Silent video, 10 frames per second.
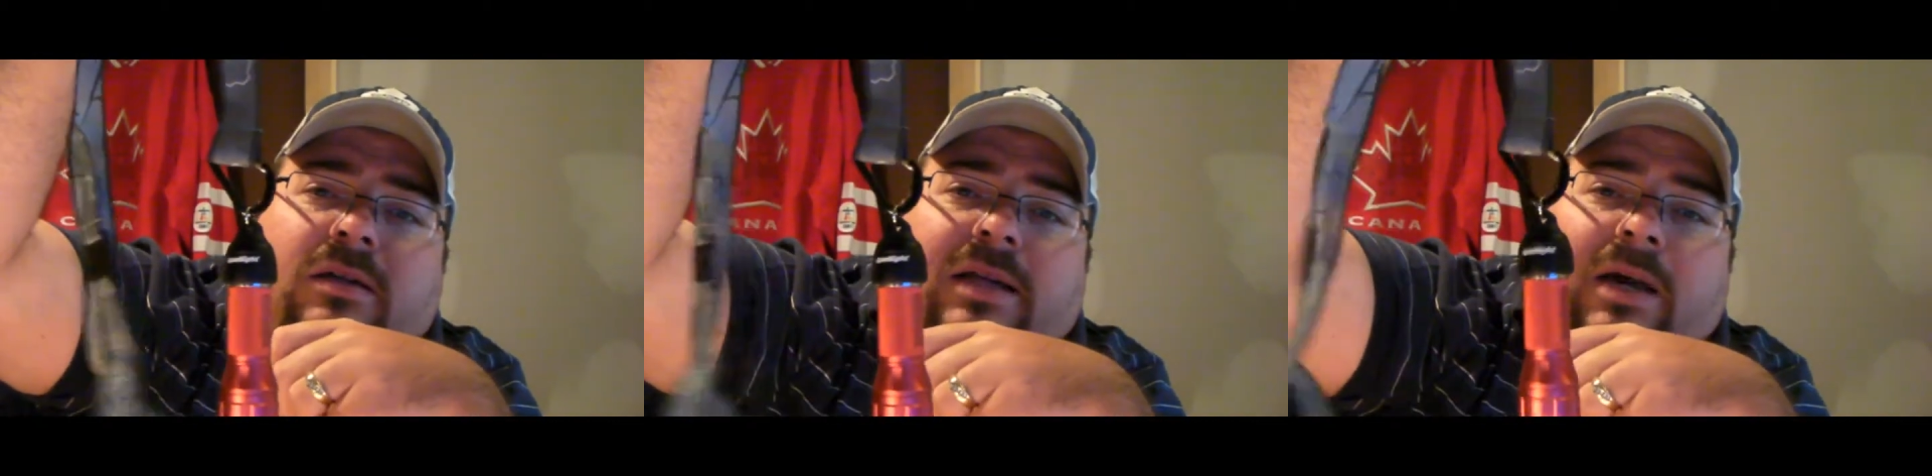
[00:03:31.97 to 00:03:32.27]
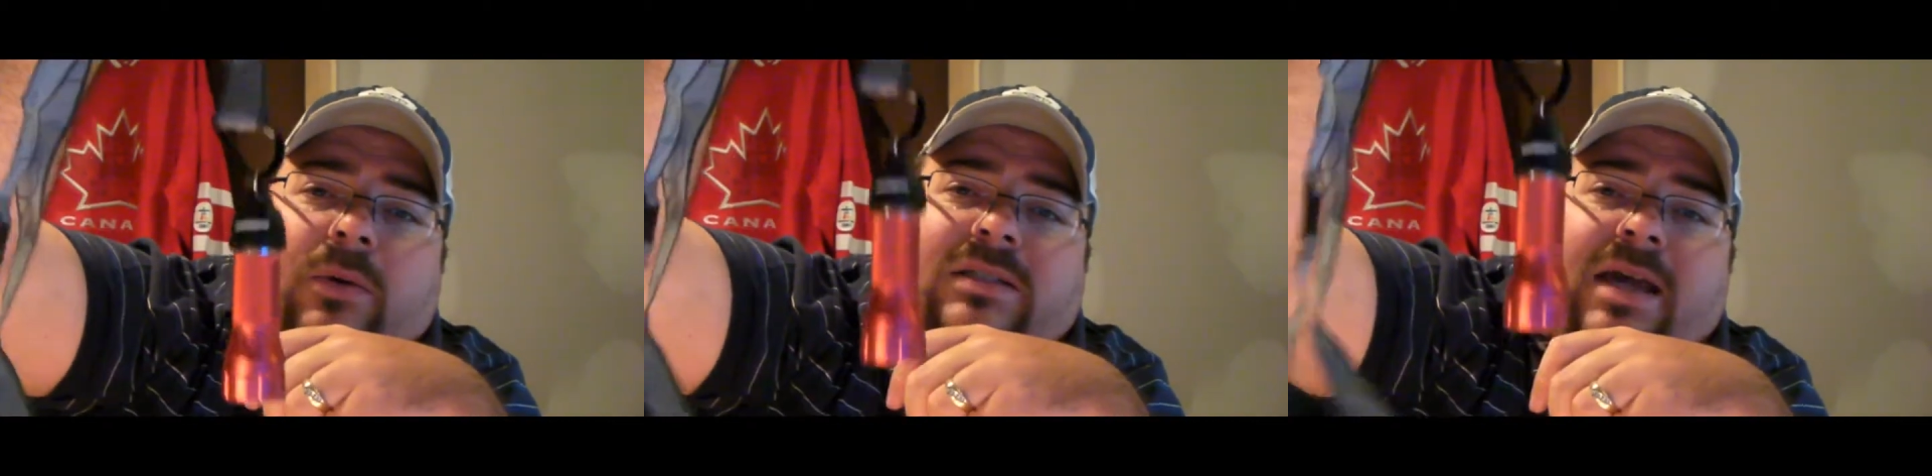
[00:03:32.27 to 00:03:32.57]

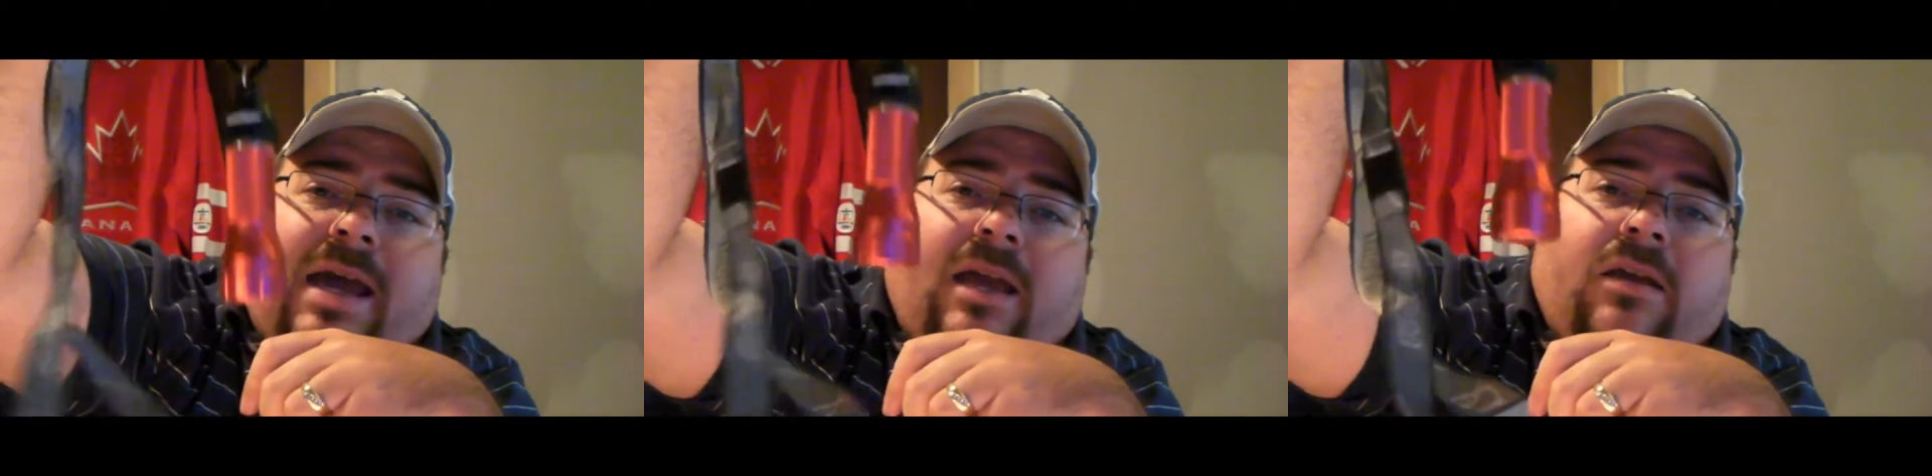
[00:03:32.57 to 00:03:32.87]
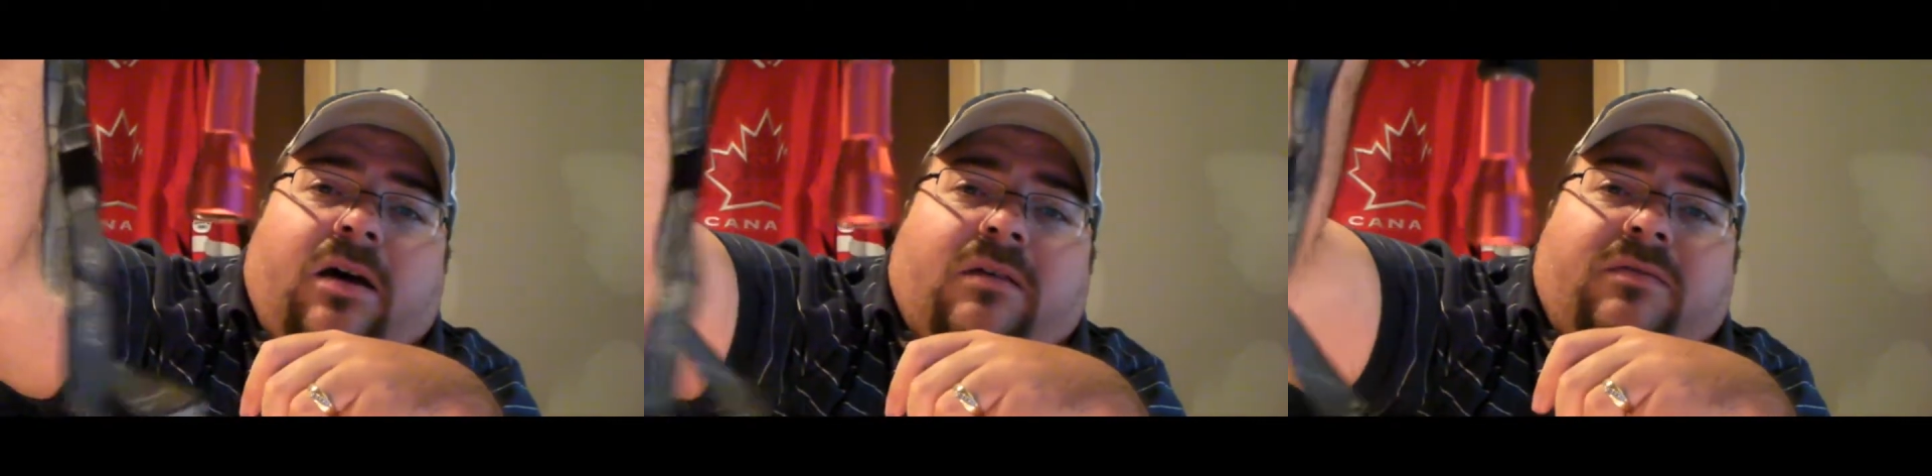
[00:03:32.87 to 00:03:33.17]
Now it's
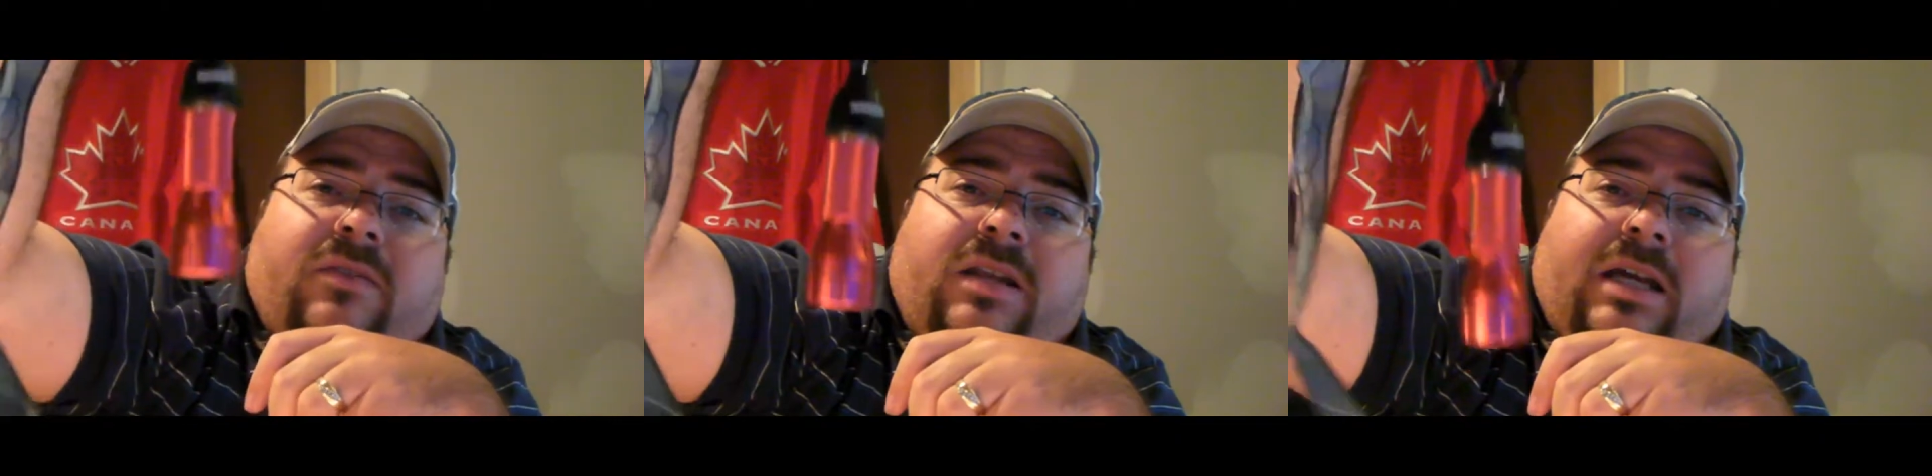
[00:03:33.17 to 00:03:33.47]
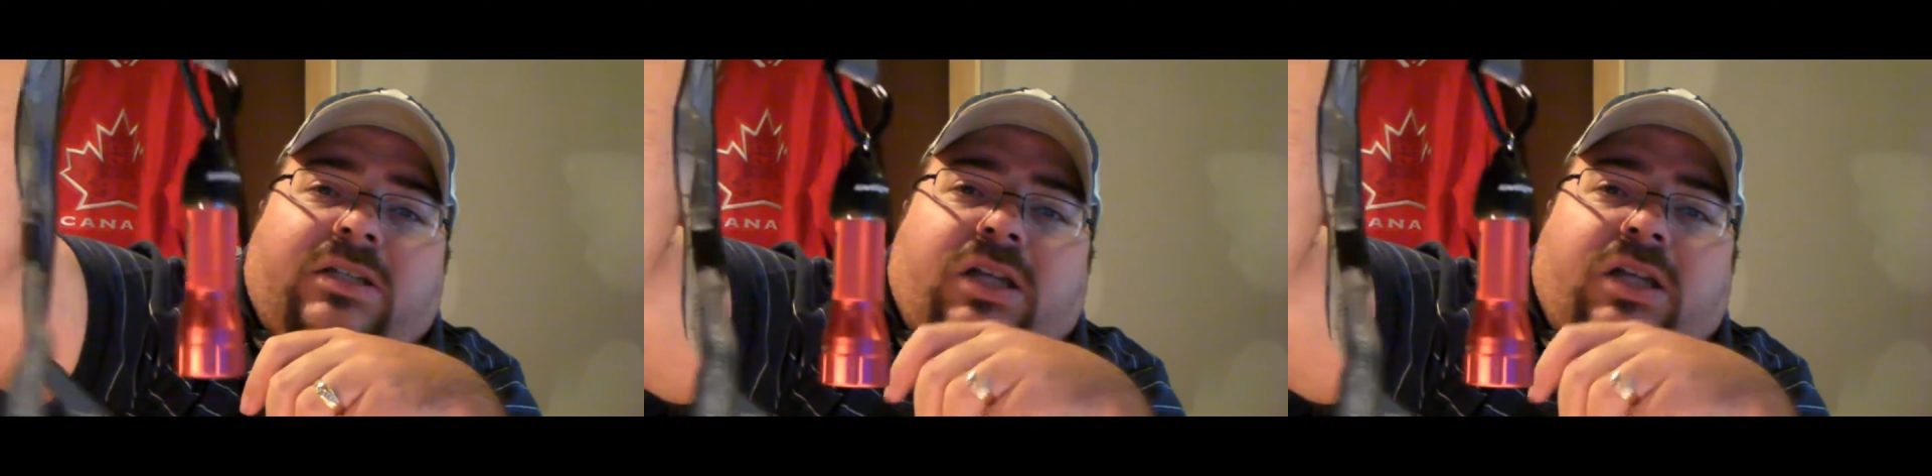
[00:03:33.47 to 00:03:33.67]
hanging off of the neck